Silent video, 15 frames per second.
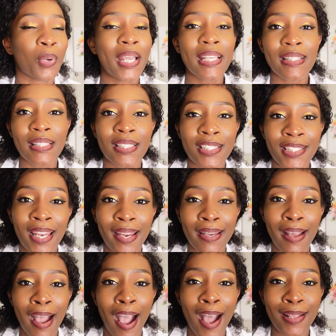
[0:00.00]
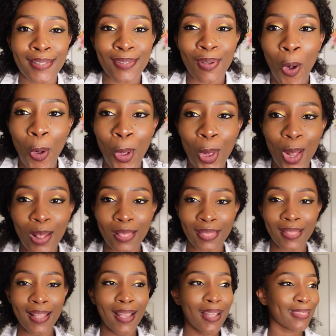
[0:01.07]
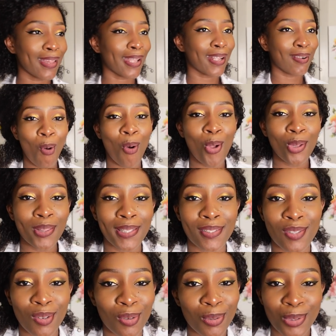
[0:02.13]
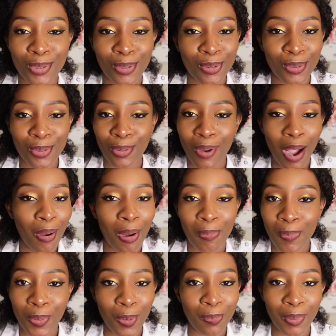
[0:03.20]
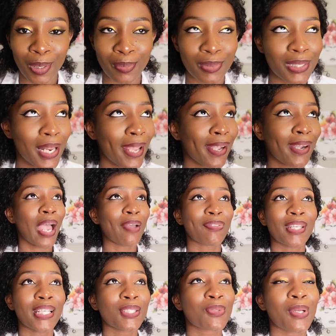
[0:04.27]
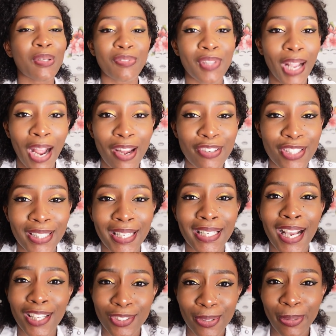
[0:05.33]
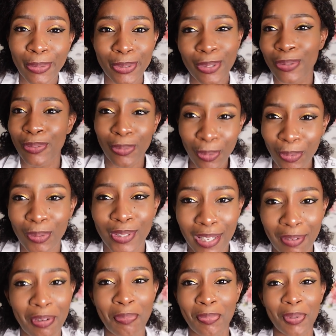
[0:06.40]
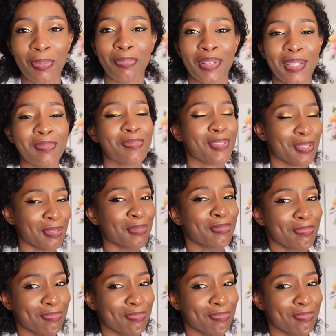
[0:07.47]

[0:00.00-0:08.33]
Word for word: why is it China has all like all the solution to our problems like I feel it's one of the country that has solution to all our problems so